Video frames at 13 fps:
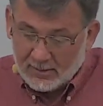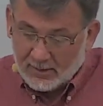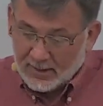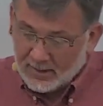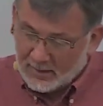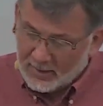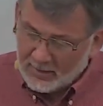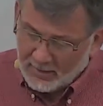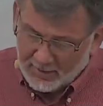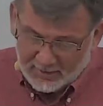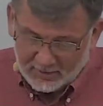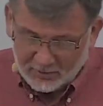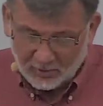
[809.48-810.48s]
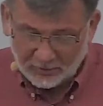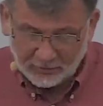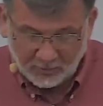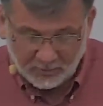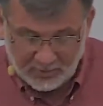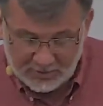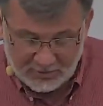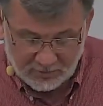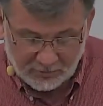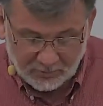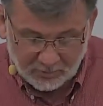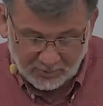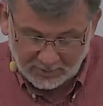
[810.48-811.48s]
And I'd, I'd like to also read
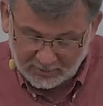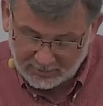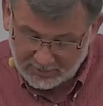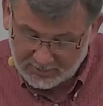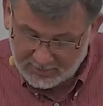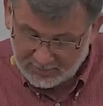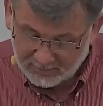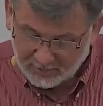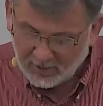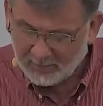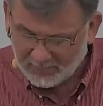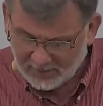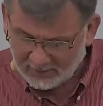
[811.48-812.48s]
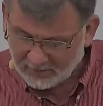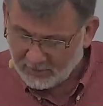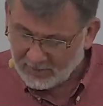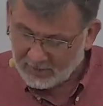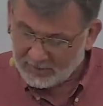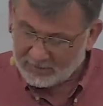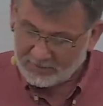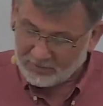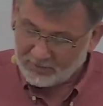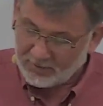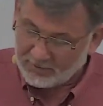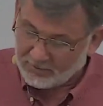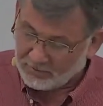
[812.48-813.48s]
just quickly, well, I'll go there
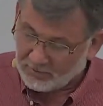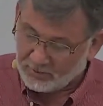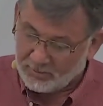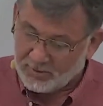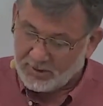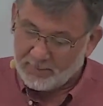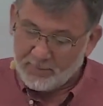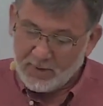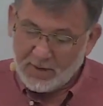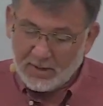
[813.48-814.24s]
just in just a little bit.